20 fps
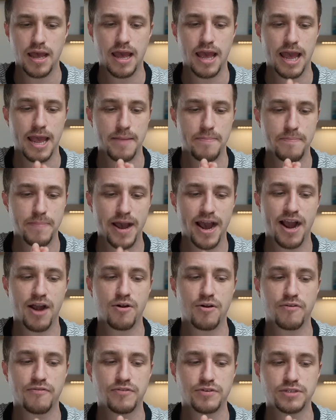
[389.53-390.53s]
a
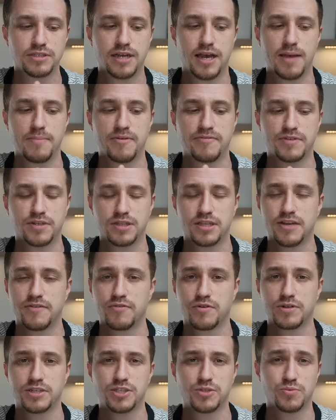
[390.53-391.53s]
powerful time of
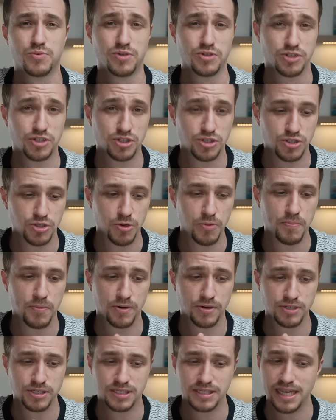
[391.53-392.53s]
deliverance will
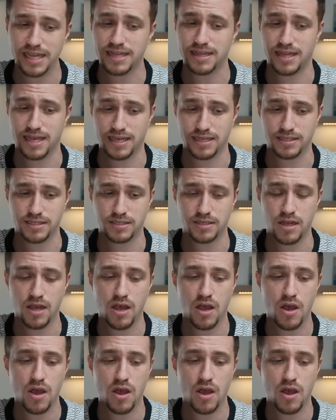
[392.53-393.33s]
supersede this,